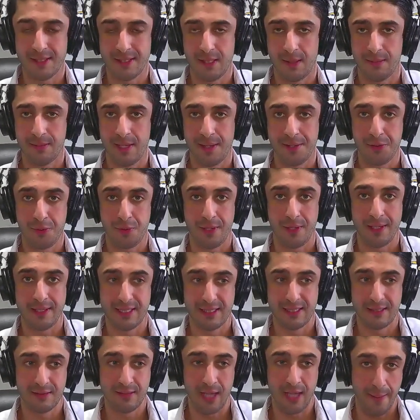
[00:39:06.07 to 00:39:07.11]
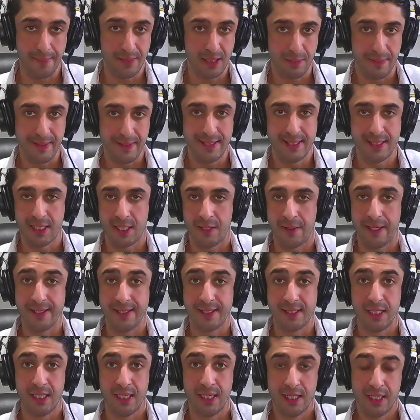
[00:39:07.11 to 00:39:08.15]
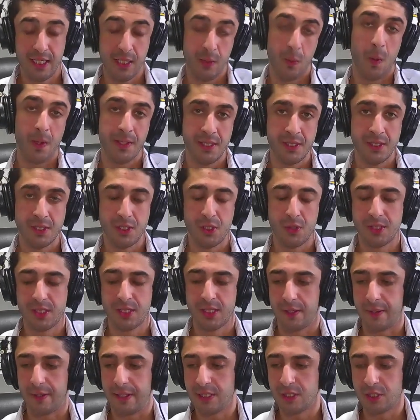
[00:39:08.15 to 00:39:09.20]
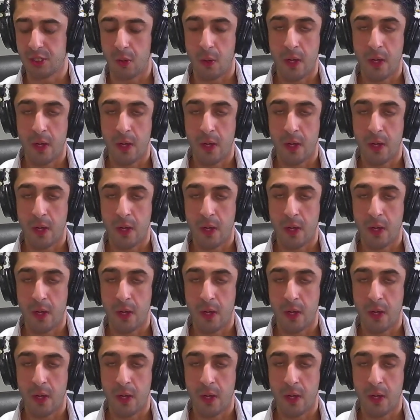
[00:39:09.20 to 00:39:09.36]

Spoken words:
And sometimes when it's time to be serious, he wasn't so serious.